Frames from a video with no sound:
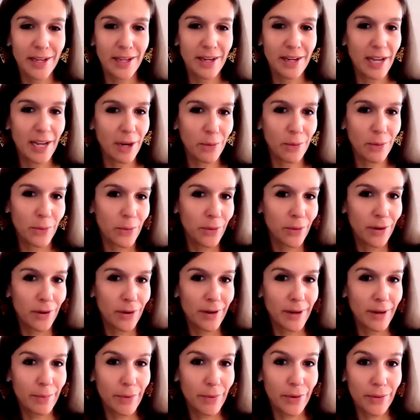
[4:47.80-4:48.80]
in
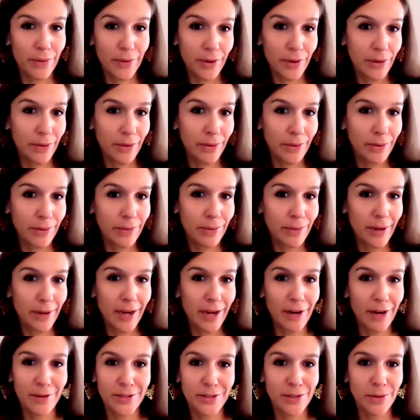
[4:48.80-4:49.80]
Ecuador, Peru,
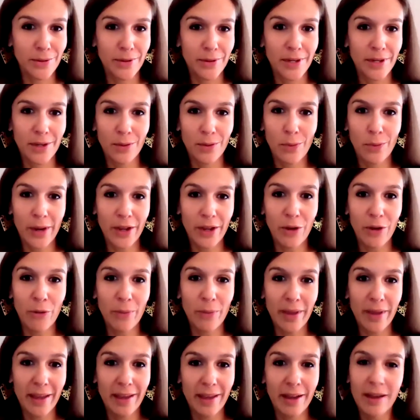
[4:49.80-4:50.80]
Arizona,
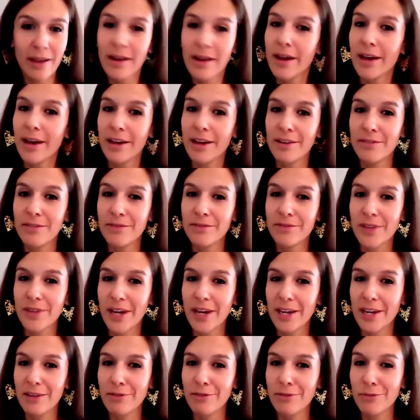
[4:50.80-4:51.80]
Wyoming.
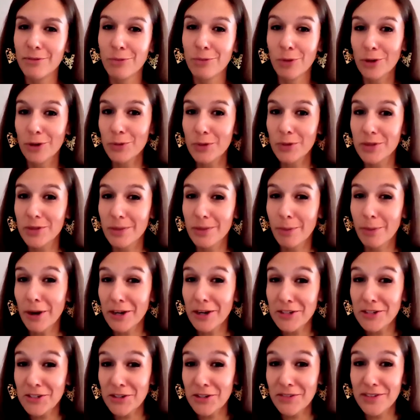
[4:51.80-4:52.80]
I've worked with the
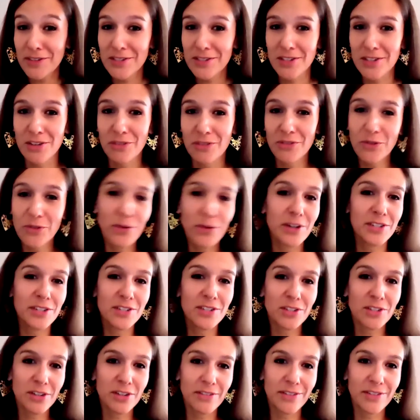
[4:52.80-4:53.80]
Park Service and the
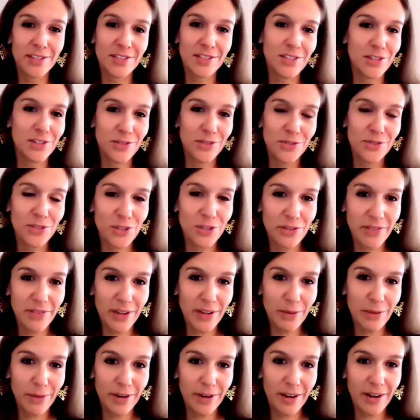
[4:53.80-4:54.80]
Forest Service to do
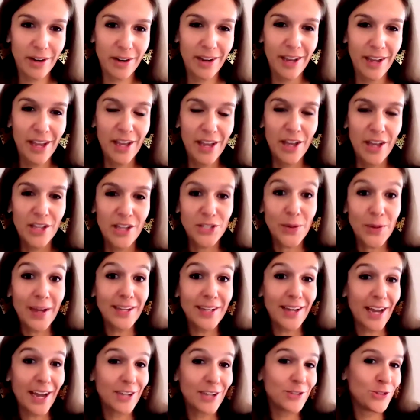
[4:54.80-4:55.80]
survey work. So
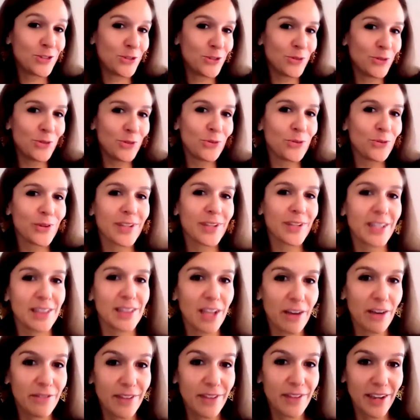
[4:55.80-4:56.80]
I do really
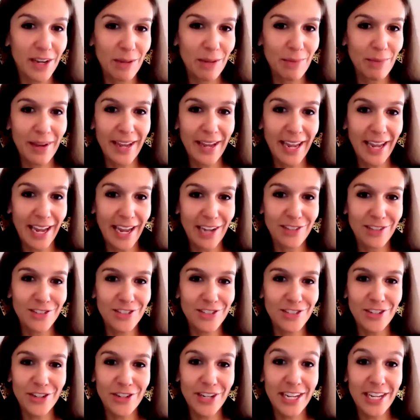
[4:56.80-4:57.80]
love getting my hands
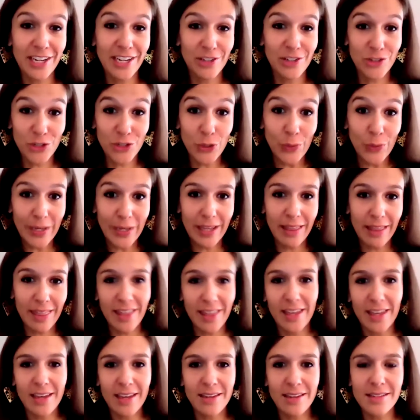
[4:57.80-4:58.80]
dirty and doing
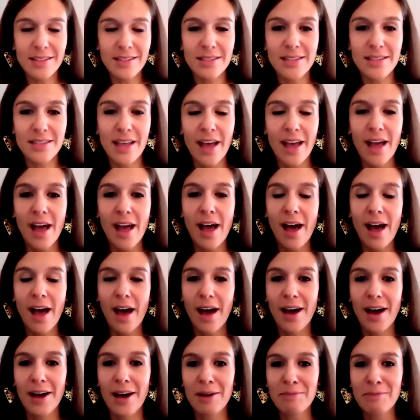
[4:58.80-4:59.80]
things.
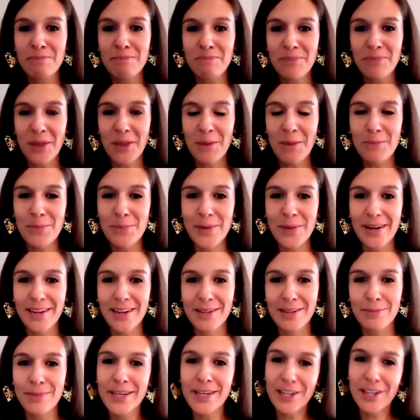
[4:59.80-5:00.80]

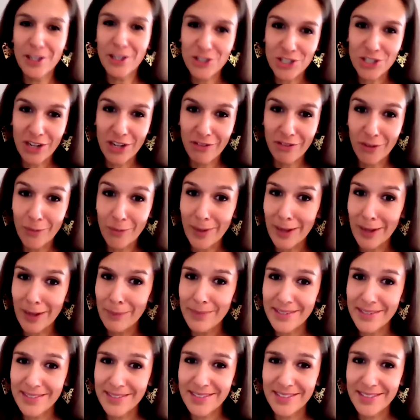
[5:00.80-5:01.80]
But being a shovel
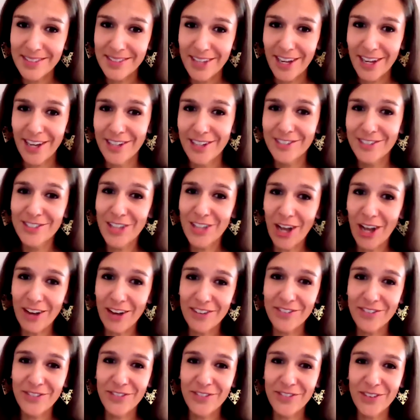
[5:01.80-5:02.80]
bum is a
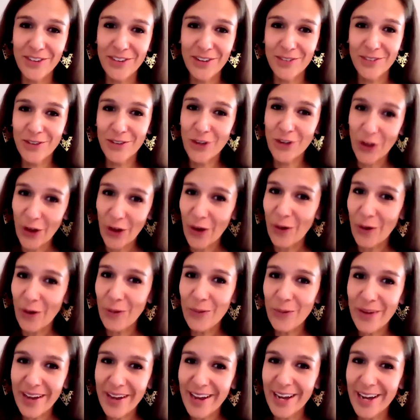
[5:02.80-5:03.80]
tough
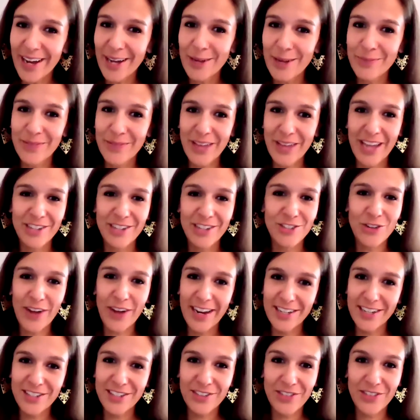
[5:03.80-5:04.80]
go, and
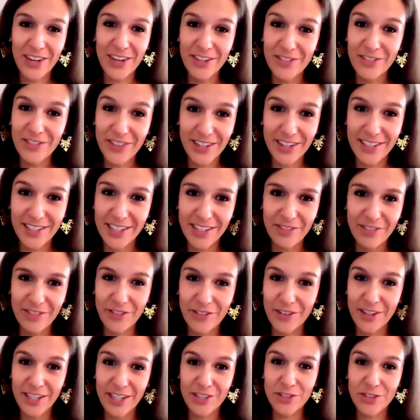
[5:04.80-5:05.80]
trying to find funding
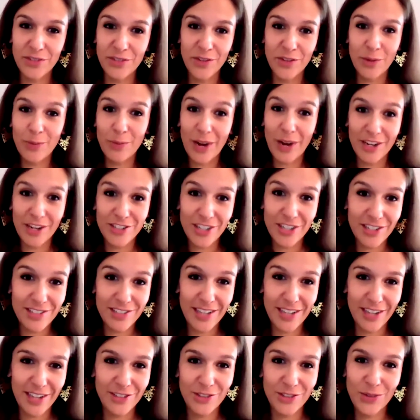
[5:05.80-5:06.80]
for each of your projects
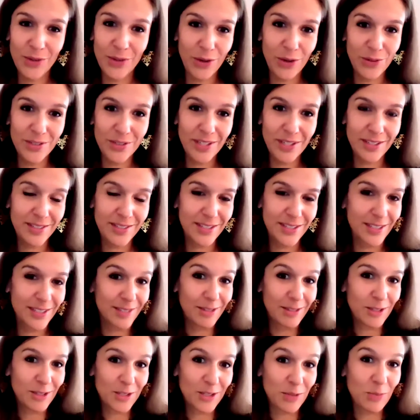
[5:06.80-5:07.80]
as you go to
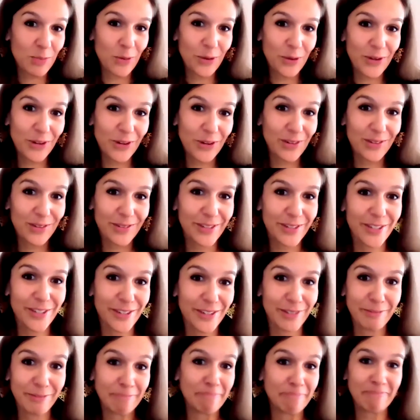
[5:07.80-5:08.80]
support
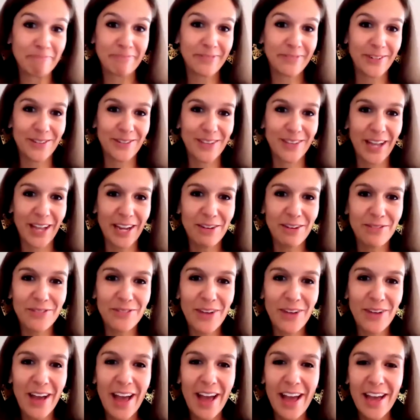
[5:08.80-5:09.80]
your your life.
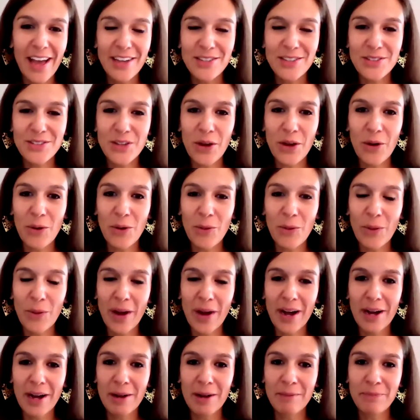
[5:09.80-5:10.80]
So
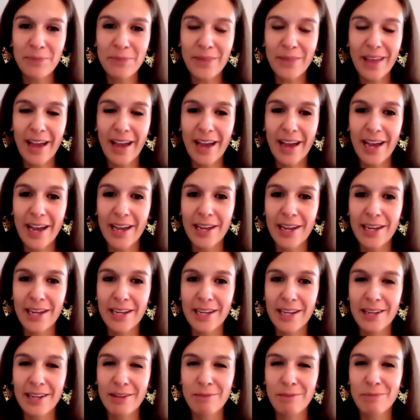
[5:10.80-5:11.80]

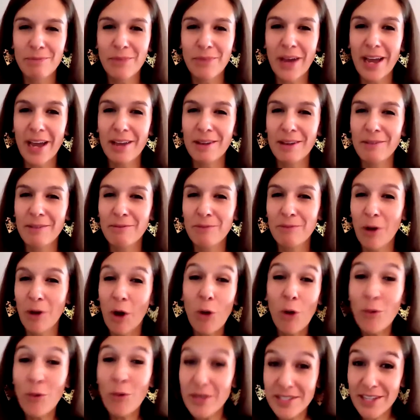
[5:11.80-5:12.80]
I
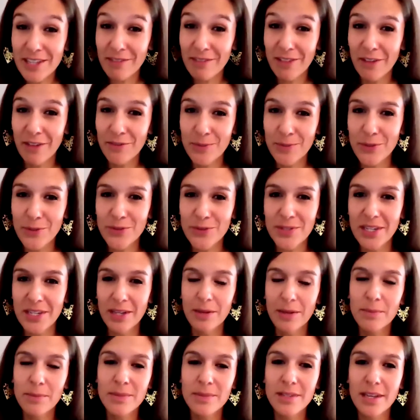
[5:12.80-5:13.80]
always have loved
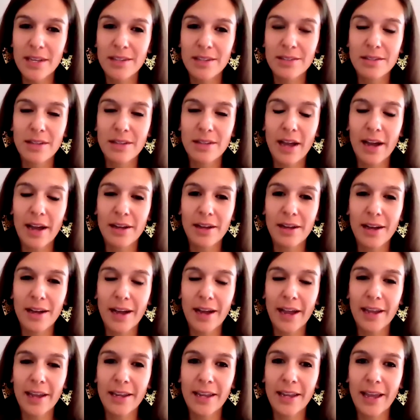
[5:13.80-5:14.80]
museums, and
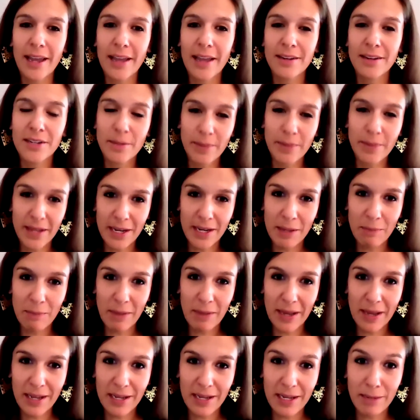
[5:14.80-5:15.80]
I ended up getting
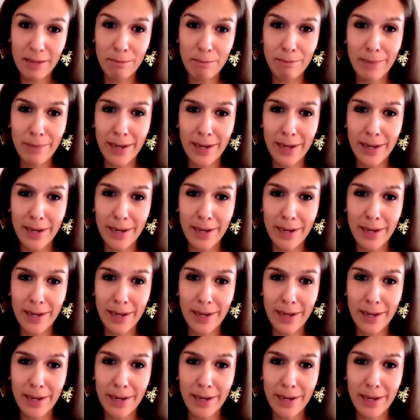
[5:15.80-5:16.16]
my